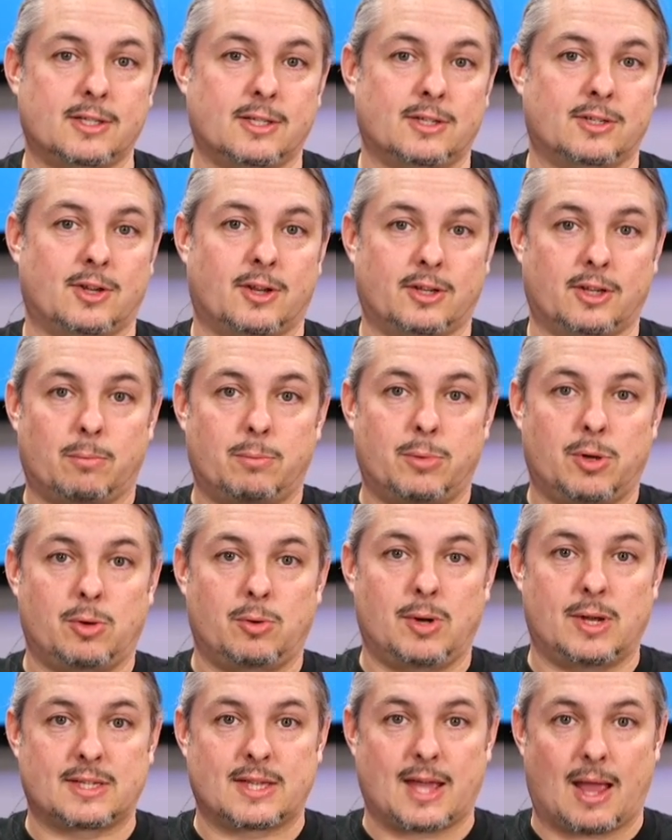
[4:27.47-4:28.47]
because all the
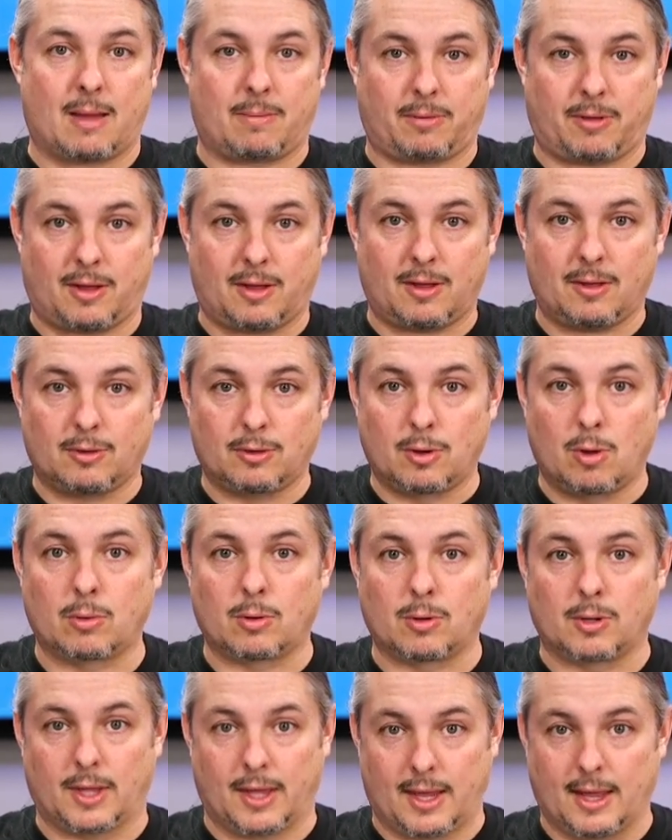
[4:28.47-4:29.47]
compute is happening
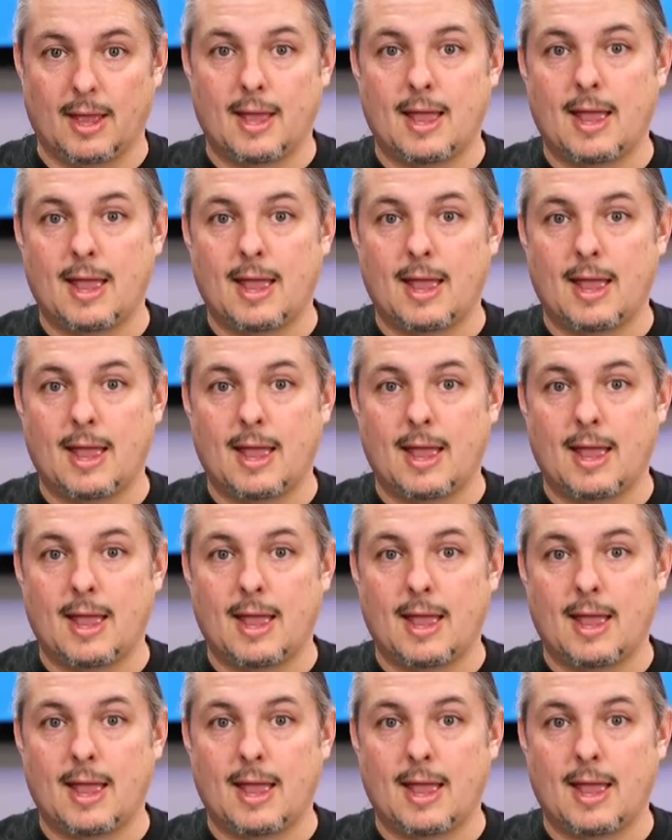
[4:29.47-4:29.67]
locally.